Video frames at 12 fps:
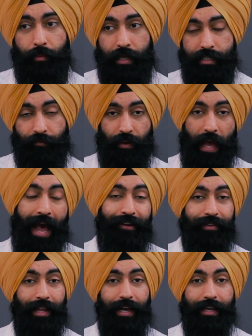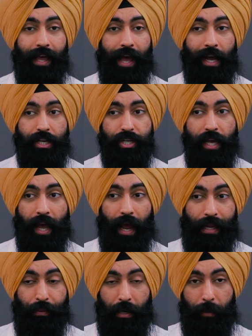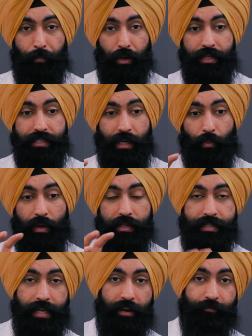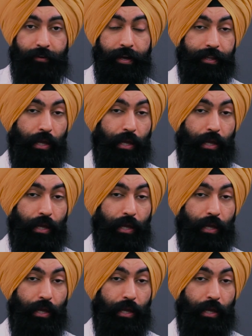because if you have a lot of cash and you want to put it somewhere safe,